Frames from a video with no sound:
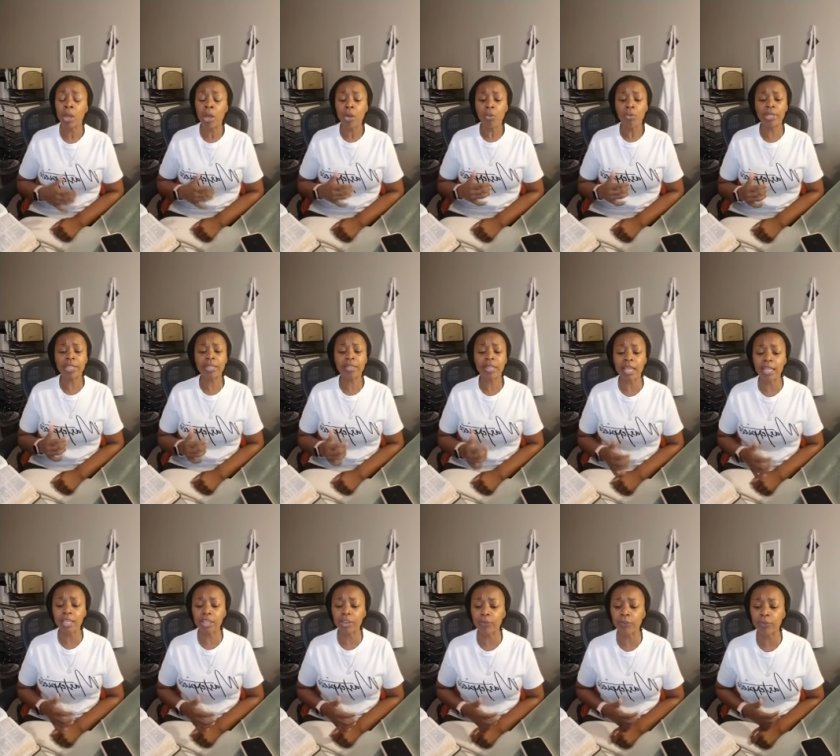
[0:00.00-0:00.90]
We
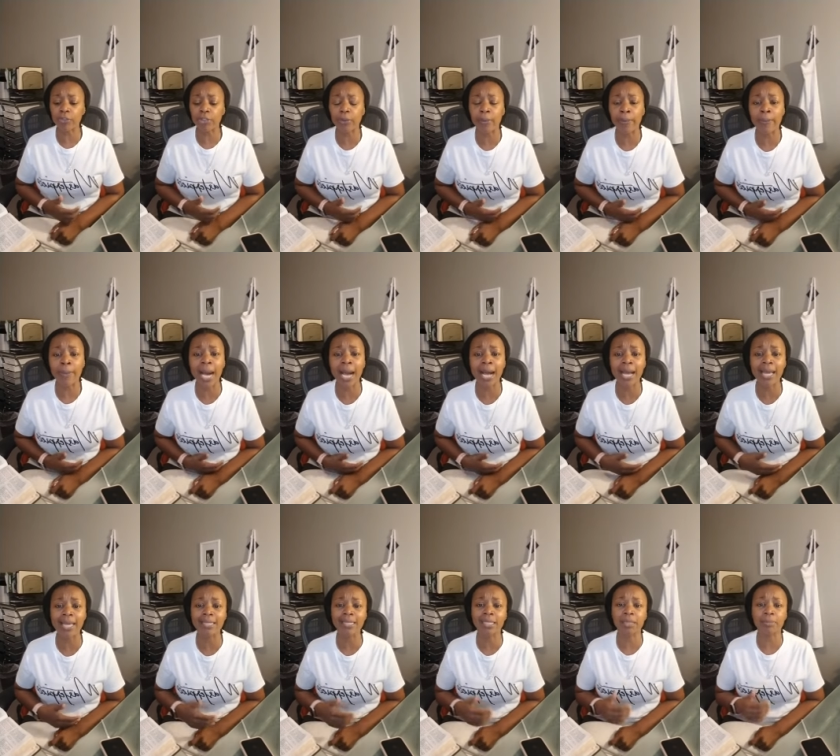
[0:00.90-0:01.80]
thank you for their
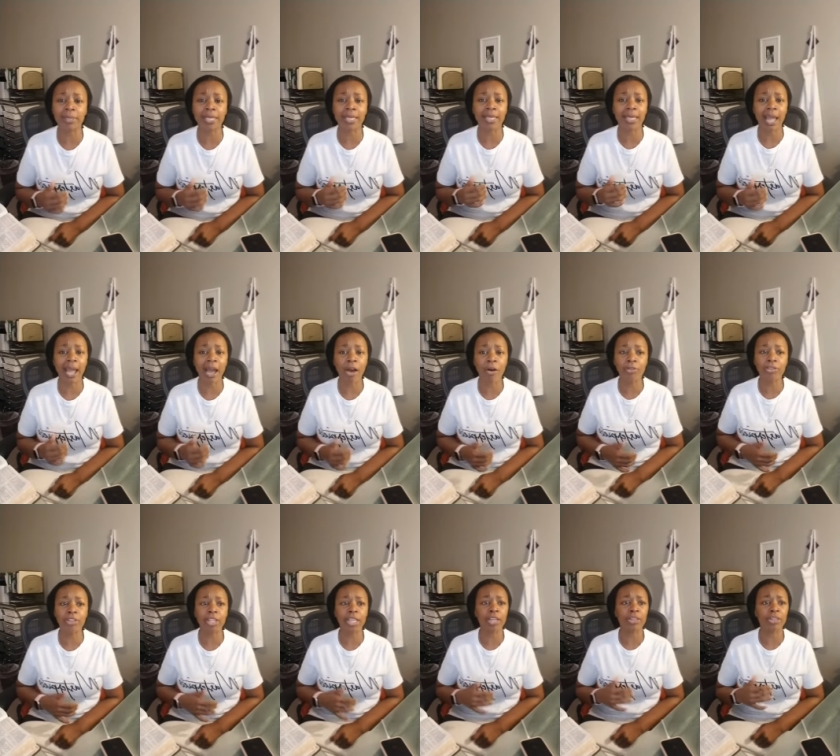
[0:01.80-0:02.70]
minds being
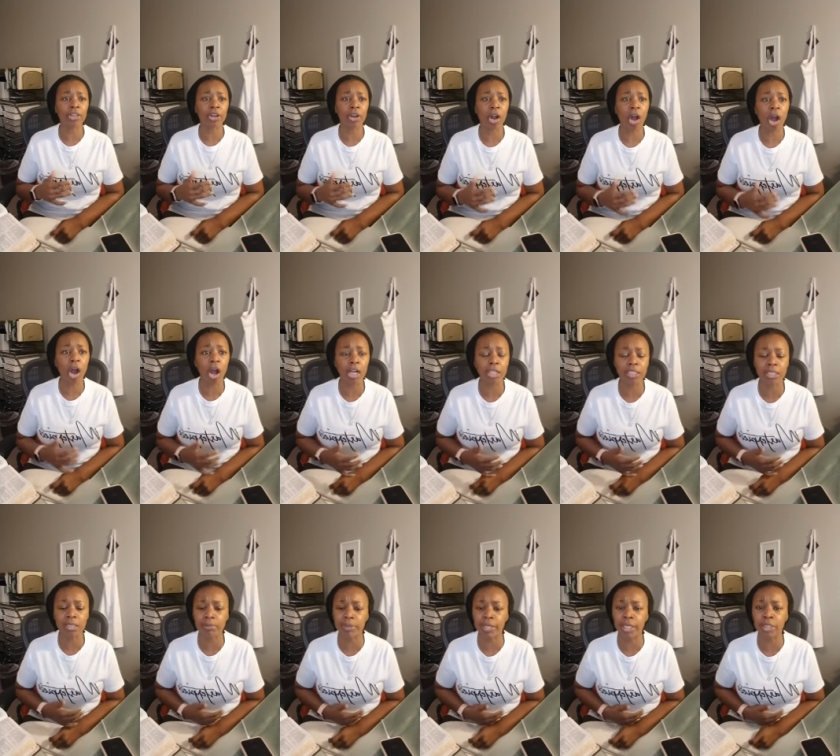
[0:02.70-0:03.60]
healthy and their
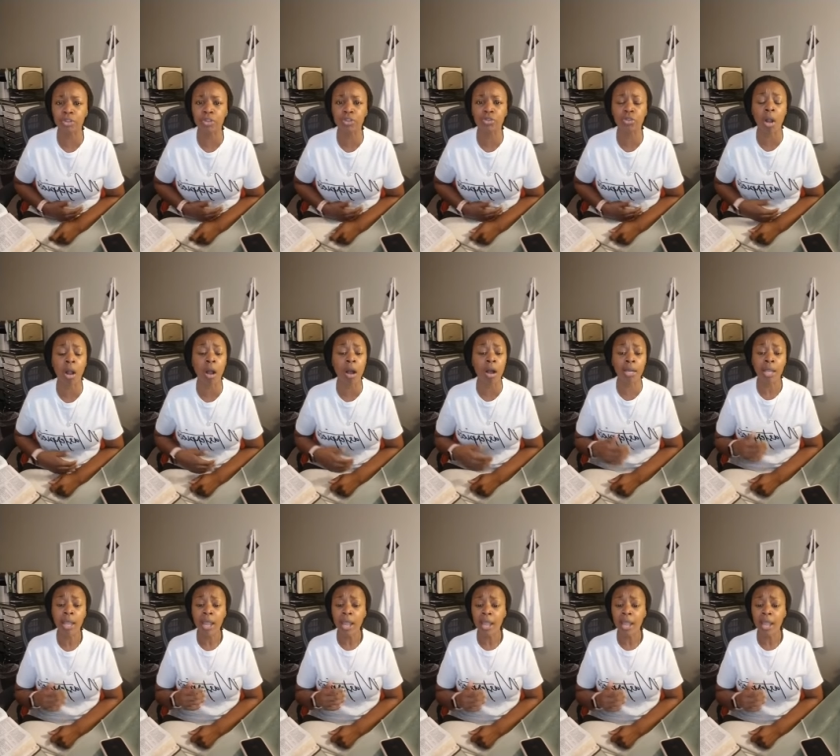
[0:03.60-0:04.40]
hearts being strong